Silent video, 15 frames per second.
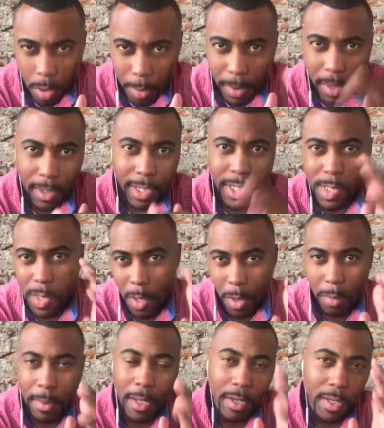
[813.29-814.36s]
about it and talk
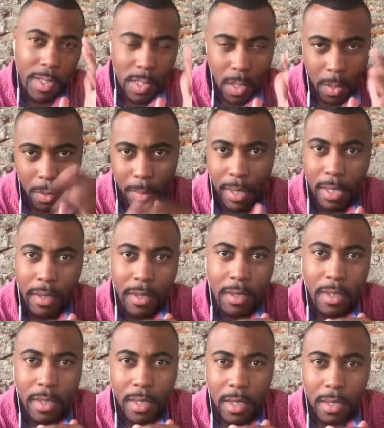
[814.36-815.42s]
about it and talk about it.
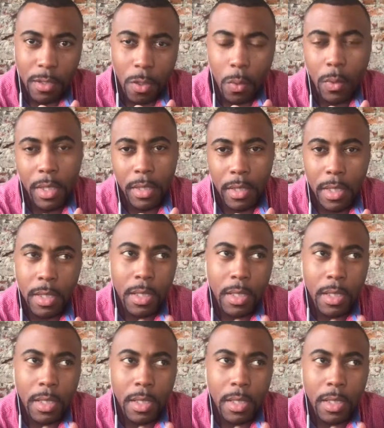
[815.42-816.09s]
You know what?